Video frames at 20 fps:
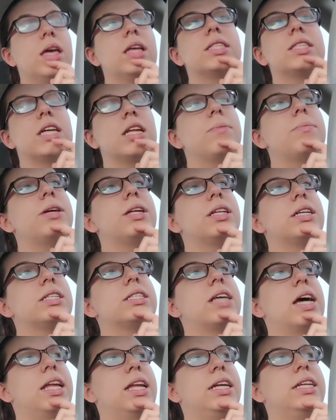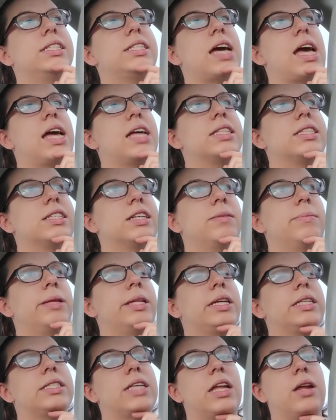it's going to be an exciting day. It's going to be
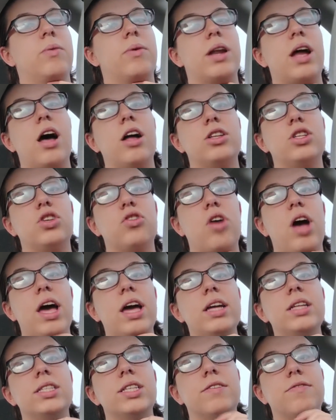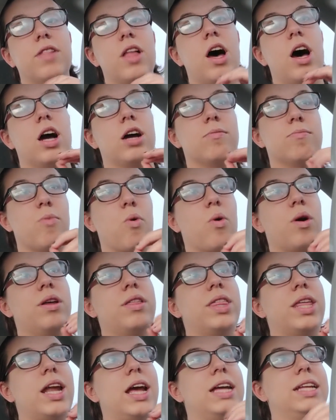an exciting one. I'll try to vlog more
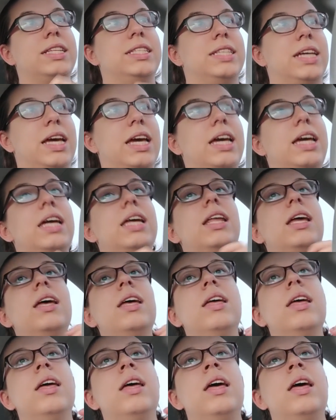than I did